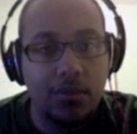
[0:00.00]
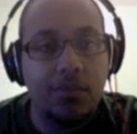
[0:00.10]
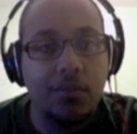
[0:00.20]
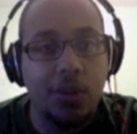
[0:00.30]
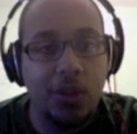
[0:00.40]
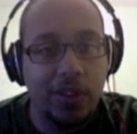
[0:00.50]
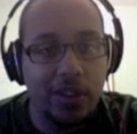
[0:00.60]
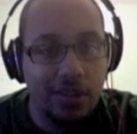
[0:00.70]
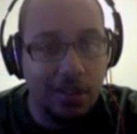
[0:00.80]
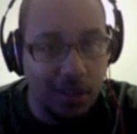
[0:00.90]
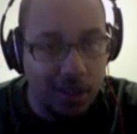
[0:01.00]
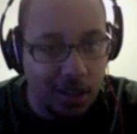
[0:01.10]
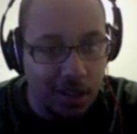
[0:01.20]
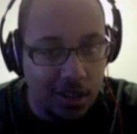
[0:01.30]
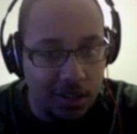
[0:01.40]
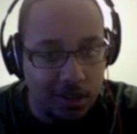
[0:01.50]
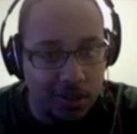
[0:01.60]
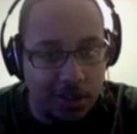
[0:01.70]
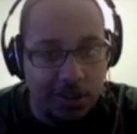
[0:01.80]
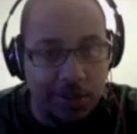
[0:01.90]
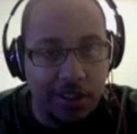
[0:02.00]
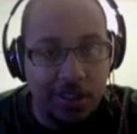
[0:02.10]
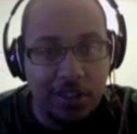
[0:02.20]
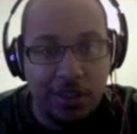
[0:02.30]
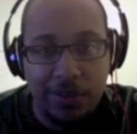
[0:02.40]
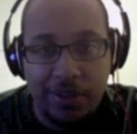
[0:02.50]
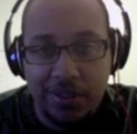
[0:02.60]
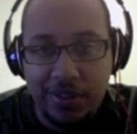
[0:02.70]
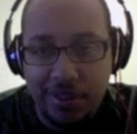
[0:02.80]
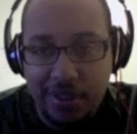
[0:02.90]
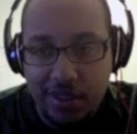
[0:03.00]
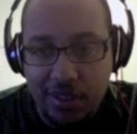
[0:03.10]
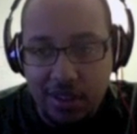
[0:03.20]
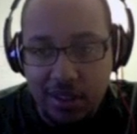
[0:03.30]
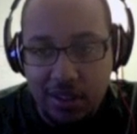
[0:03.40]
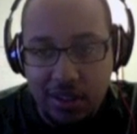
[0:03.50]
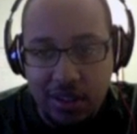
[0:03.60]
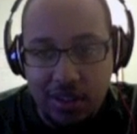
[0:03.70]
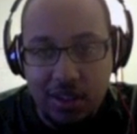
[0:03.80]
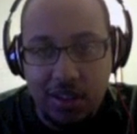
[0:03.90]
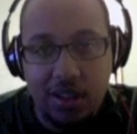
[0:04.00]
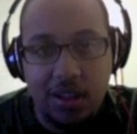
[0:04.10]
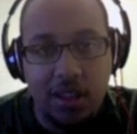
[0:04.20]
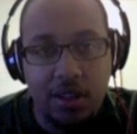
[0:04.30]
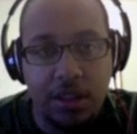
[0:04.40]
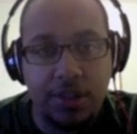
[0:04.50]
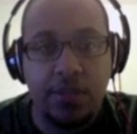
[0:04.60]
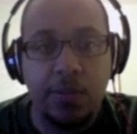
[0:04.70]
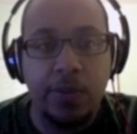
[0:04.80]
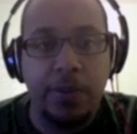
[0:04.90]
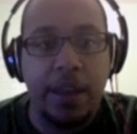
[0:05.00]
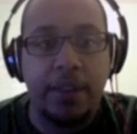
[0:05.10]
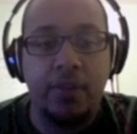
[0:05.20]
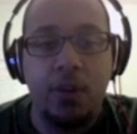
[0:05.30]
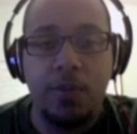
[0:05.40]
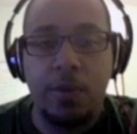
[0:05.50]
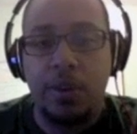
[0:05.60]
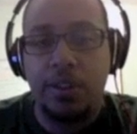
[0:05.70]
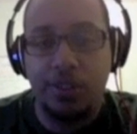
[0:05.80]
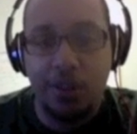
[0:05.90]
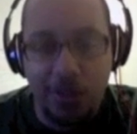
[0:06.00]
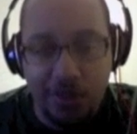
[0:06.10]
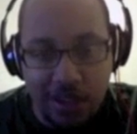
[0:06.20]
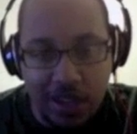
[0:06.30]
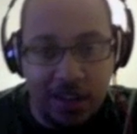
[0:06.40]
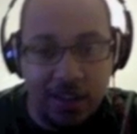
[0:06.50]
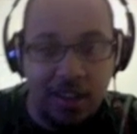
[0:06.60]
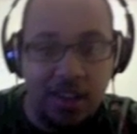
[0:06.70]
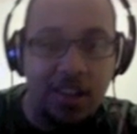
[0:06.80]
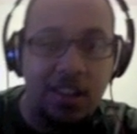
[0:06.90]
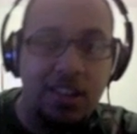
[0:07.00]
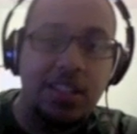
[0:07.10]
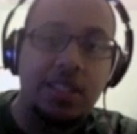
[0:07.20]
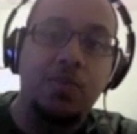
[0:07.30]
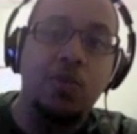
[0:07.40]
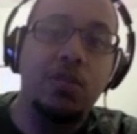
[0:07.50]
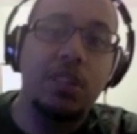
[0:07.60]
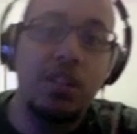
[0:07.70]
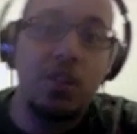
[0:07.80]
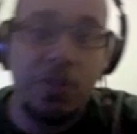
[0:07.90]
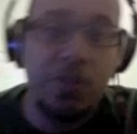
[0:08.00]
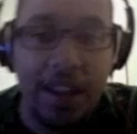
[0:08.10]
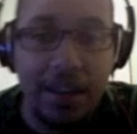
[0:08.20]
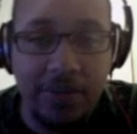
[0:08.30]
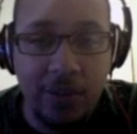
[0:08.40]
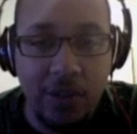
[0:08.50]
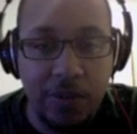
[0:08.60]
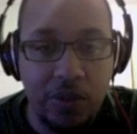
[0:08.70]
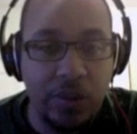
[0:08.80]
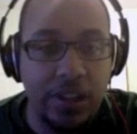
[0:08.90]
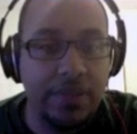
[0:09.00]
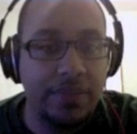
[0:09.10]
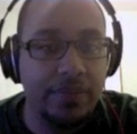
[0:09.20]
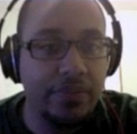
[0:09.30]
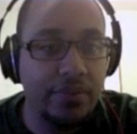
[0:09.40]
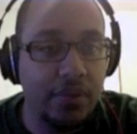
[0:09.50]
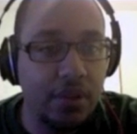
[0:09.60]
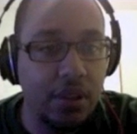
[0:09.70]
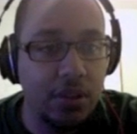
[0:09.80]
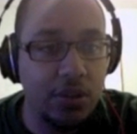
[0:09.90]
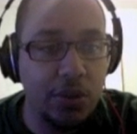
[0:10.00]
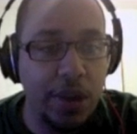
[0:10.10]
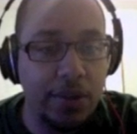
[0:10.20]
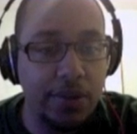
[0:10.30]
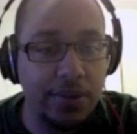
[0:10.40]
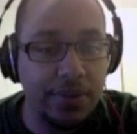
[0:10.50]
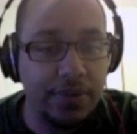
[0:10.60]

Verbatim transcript: Perfect. So you now see the ship is not just moving back and forth, but when it turns, it kind of smoothly goes back and forth between those two angles.